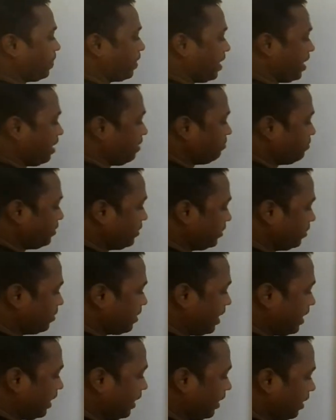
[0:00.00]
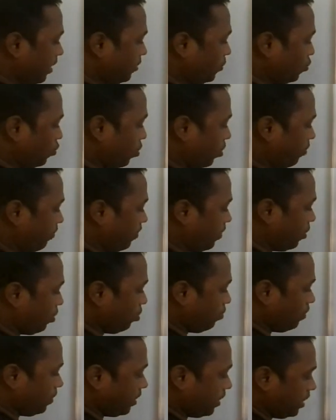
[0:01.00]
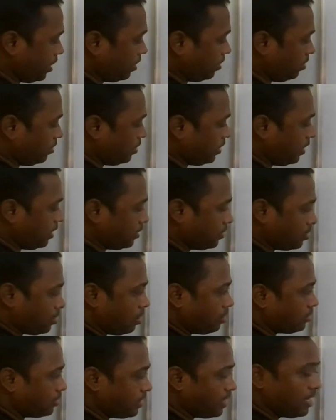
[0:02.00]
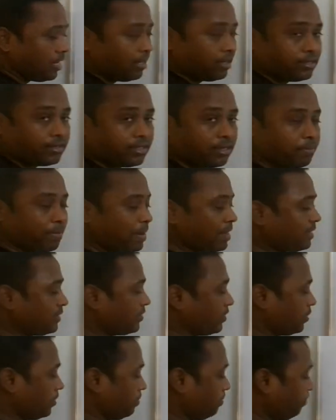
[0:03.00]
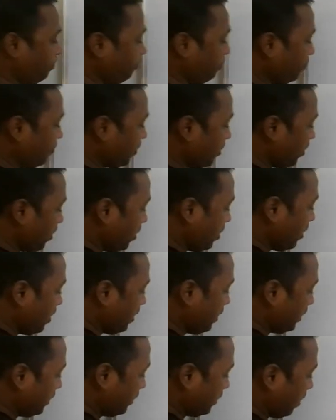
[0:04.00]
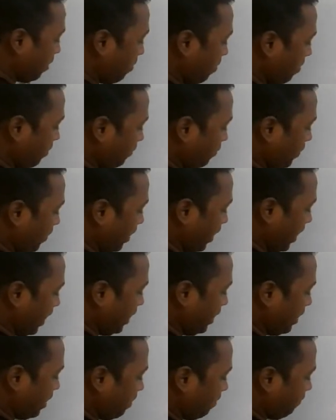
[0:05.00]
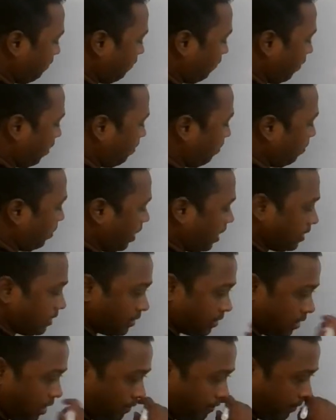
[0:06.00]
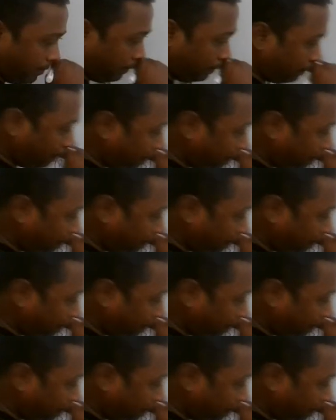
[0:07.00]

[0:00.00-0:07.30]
I'm just directly solving over here. It's a single step answer. Sum of the n term formula is given.